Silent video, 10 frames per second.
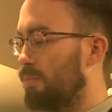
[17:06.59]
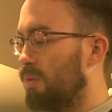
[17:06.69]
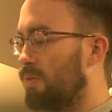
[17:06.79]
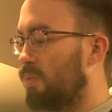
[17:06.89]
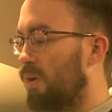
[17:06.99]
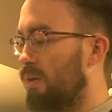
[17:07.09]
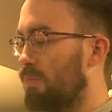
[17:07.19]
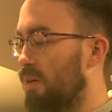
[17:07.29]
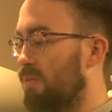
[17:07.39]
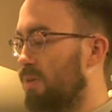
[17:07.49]
Blue wall
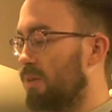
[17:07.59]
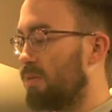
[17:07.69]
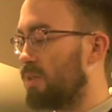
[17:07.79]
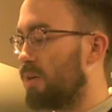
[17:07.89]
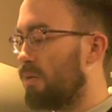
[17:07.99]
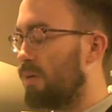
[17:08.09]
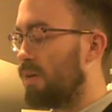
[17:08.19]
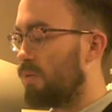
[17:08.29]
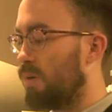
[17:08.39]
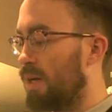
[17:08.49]
above goes, though
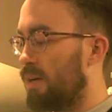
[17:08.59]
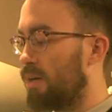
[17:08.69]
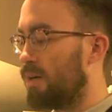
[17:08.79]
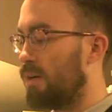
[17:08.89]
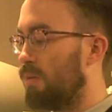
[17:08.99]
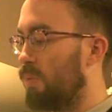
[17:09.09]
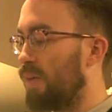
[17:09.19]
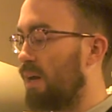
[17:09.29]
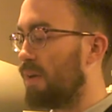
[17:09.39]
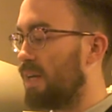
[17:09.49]
quieter,
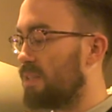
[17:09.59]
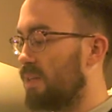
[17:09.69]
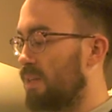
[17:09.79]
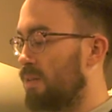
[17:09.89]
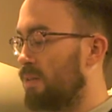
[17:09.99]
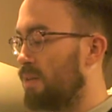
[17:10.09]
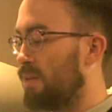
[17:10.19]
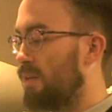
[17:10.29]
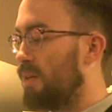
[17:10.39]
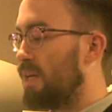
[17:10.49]
without ascent.
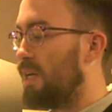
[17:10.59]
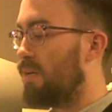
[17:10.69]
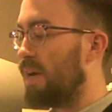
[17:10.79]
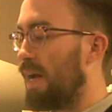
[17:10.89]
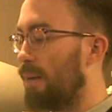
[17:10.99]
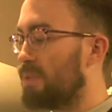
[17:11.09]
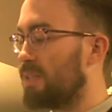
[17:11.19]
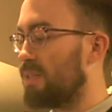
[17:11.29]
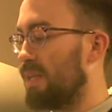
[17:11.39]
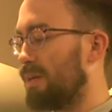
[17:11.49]
Here in
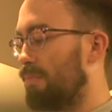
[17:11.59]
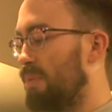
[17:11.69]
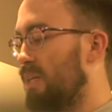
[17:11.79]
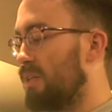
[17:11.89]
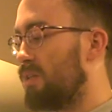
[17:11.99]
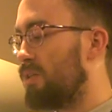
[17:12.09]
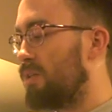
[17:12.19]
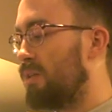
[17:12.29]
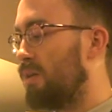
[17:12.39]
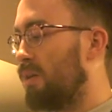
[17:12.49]
absence like beach,
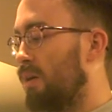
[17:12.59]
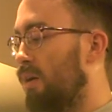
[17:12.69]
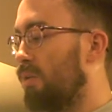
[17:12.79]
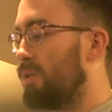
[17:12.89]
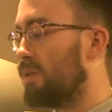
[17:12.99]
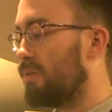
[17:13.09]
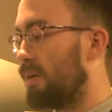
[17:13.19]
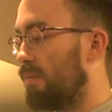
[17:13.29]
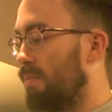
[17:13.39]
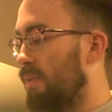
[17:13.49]
ocean
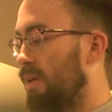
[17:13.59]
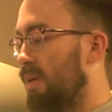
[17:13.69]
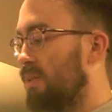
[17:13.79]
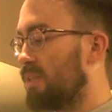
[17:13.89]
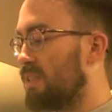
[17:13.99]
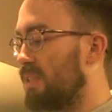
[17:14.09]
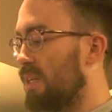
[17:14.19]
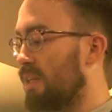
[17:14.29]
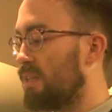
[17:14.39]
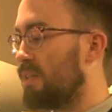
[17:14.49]
rim,
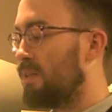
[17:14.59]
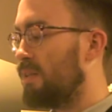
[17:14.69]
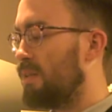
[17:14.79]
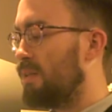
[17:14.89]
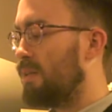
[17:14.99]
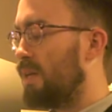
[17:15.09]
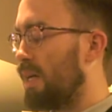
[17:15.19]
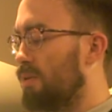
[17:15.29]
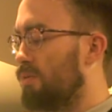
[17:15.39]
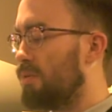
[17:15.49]
succinct,
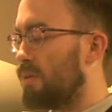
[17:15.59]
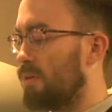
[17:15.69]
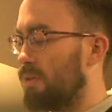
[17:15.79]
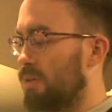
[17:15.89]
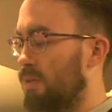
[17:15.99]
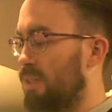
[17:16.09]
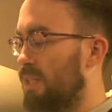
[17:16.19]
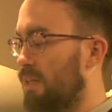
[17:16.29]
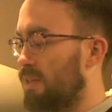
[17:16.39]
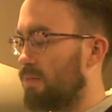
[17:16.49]
and newt culture
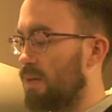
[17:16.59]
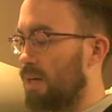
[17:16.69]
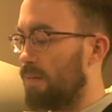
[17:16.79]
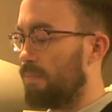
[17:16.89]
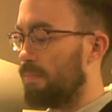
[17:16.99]
assent to rhyme.